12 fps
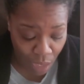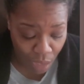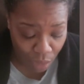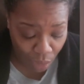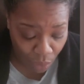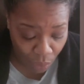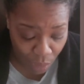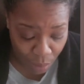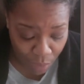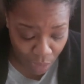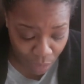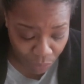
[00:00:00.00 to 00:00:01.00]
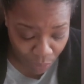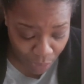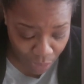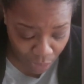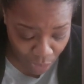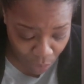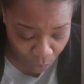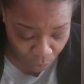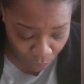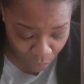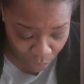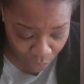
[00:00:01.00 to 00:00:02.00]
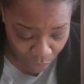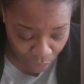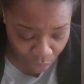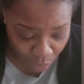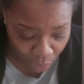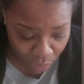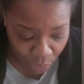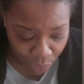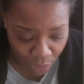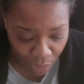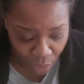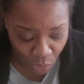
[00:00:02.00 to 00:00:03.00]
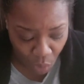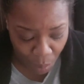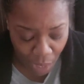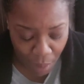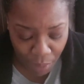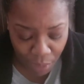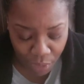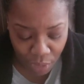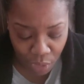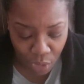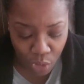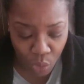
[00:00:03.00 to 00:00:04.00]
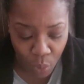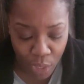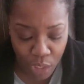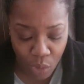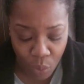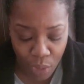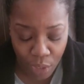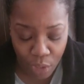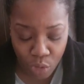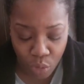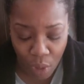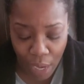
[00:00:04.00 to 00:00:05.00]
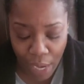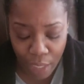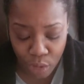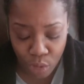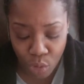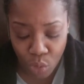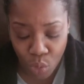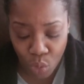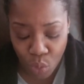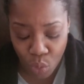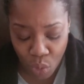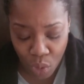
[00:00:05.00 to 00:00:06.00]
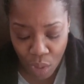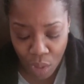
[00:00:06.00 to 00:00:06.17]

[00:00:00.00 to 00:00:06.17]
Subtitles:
So he was in his feelings, and he really did start to think, maybe this is a situation where they're trying to